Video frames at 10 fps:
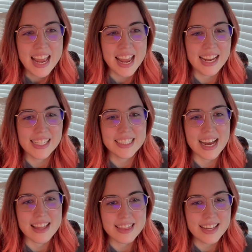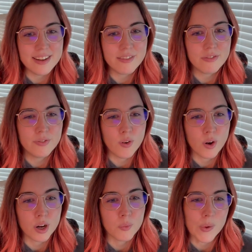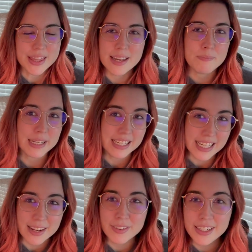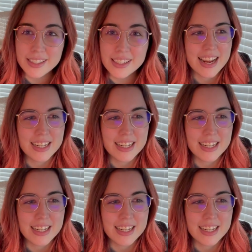And I think for what they've been given,